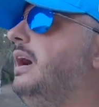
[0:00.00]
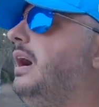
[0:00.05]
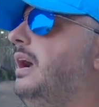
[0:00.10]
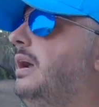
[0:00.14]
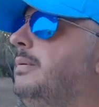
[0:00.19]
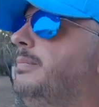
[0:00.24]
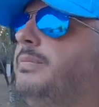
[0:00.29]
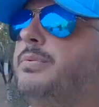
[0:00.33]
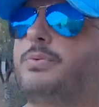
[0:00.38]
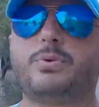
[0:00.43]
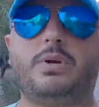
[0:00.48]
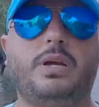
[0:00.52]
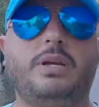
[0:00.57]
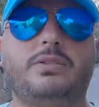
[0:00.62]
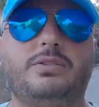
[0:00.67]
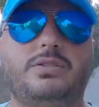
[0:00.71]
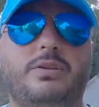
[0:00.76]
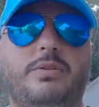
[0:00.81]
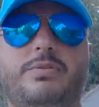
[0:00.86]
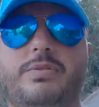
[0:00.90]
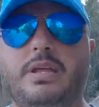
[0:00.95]
I'm trying
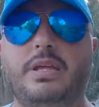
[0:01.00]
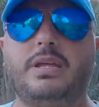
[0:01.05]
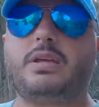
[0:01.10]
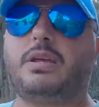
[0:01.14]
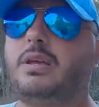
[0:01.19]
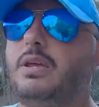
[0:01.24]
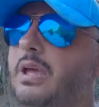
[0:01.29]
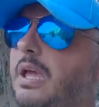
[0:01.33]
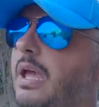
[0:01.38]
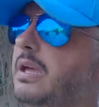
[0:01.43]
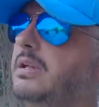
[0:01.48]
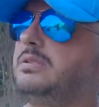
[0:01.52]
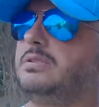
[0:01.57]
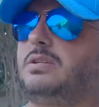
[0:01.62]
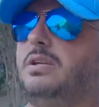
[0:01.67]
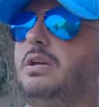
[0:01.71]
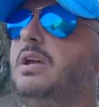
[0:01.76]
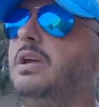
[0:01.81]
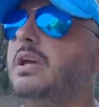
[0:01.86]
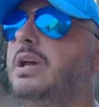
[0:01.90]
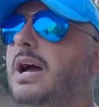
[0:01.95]
to think,
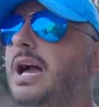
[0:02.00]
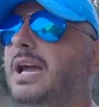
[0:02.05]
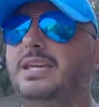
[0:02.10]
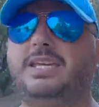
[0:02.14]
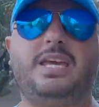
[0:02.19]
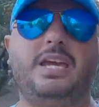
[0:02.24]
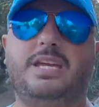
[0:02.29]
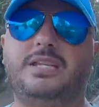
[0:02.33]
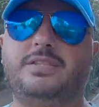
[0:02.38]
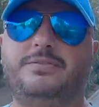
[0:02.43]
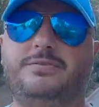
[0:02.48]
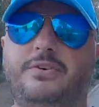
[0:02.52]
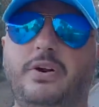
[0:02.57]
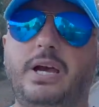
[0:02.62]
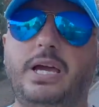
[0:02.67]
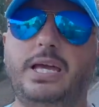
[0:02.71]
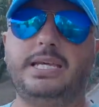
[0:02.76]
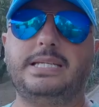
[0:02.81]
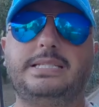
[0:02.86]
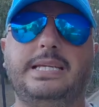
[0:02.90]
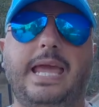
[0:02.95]
and I can't
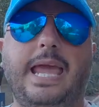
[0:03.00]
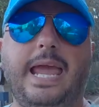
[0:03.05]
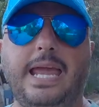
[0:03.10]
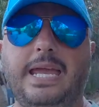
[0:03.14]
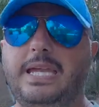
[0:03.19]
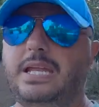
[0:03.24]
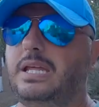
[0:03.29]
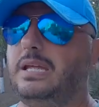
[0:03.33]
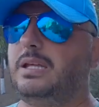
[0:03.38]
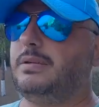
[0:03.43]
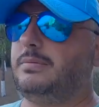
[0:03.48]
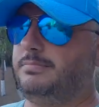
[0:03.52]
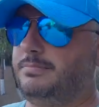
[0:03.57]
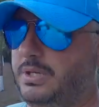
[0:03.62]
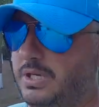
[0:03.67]
find any,